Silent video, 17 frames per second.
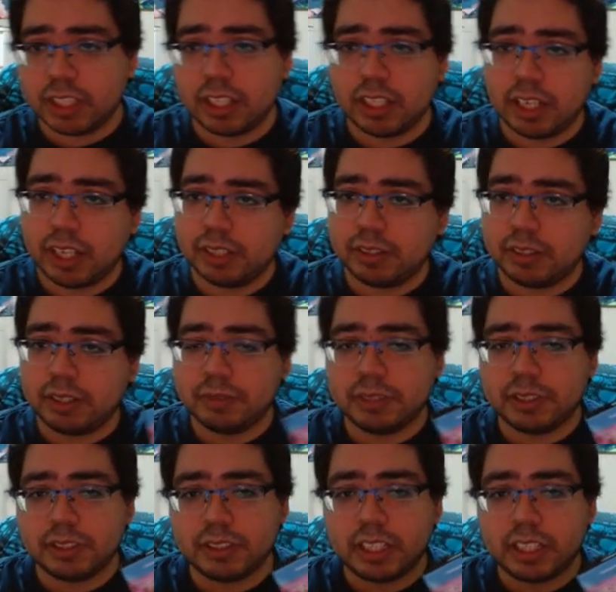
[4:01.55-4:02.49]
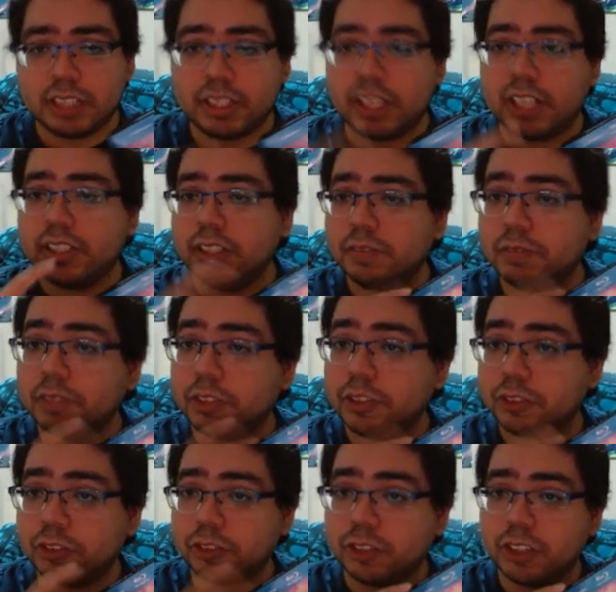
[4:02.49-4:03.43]
I mean, I did
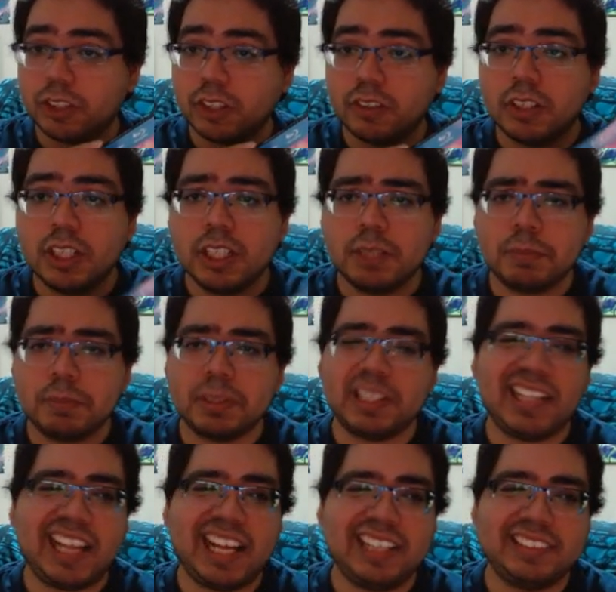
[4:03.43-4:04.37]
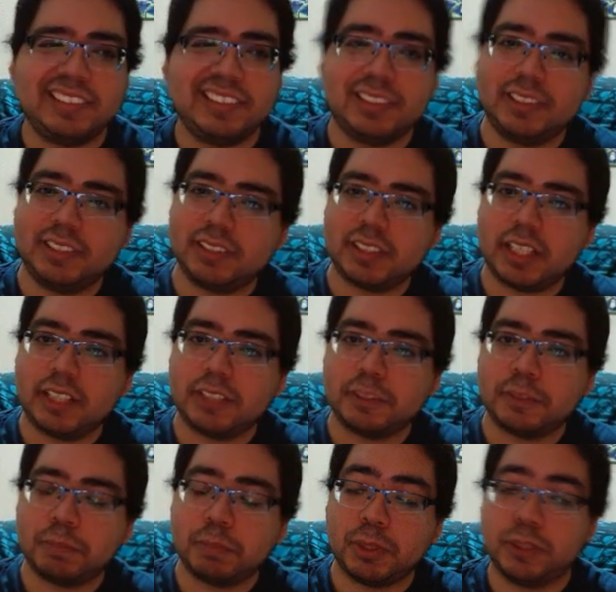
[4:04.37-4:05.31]
finish the show, but the last disc has
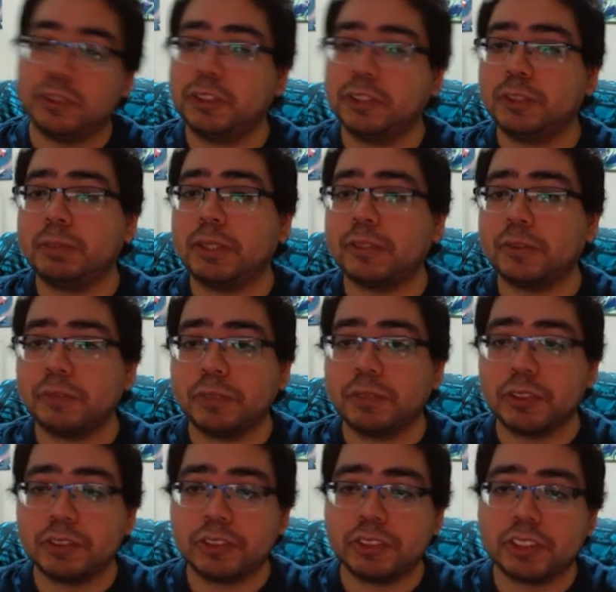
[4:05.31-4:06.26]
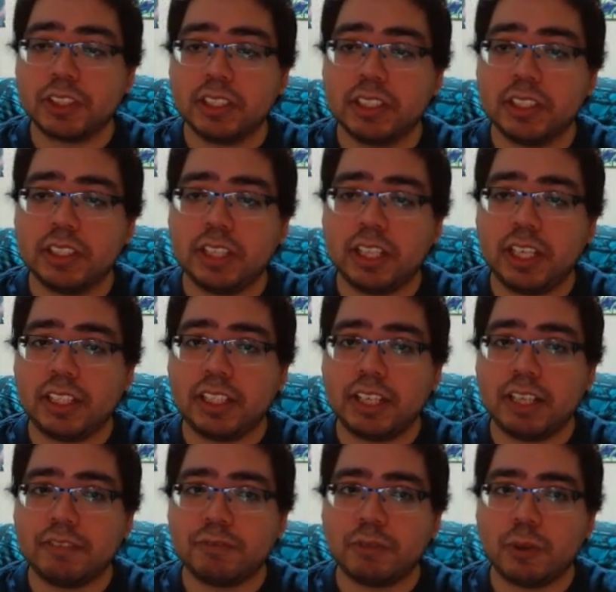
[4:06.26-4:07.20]
a bunch of special features on it, and
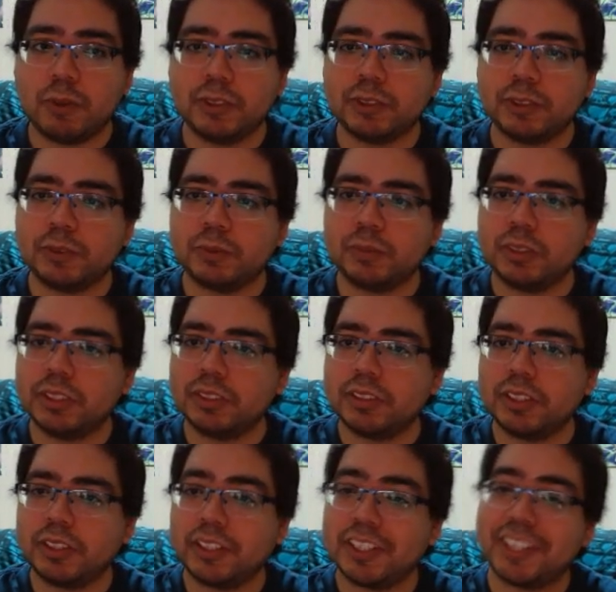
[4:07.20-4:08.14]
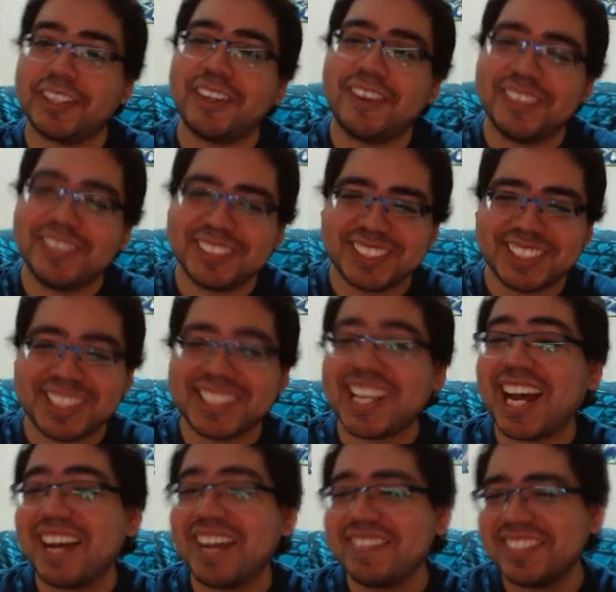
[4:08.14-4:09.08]
I've always wanted to look at those, and I
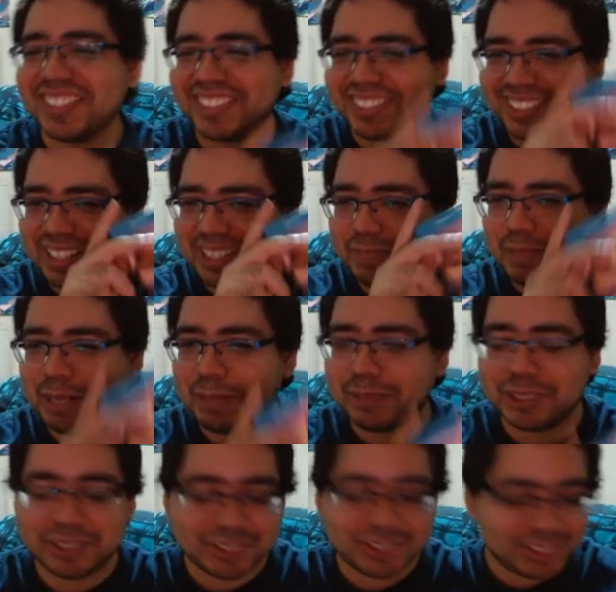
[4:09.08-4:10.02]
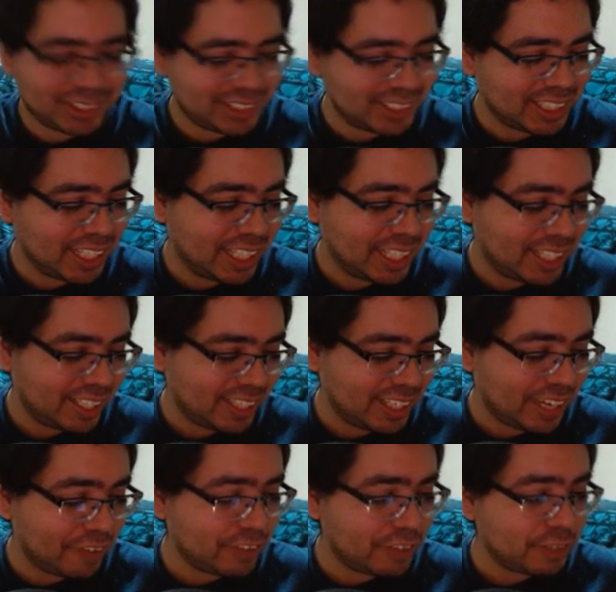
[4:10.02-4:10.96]
haven't. Probably should.
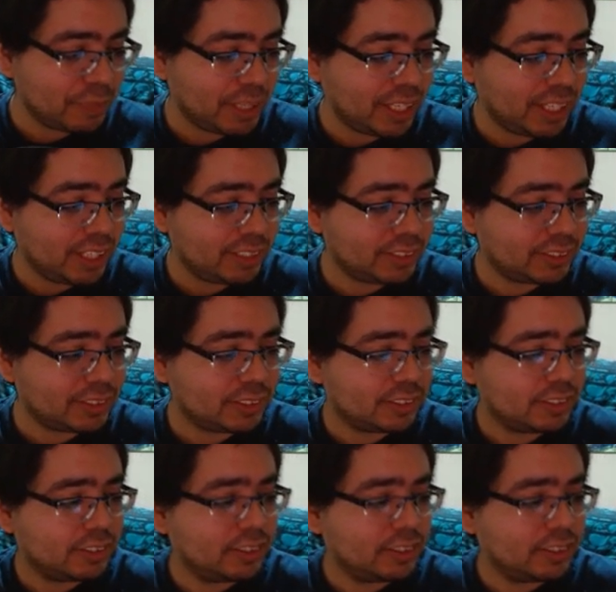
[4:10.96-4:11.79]
Have it in my hands.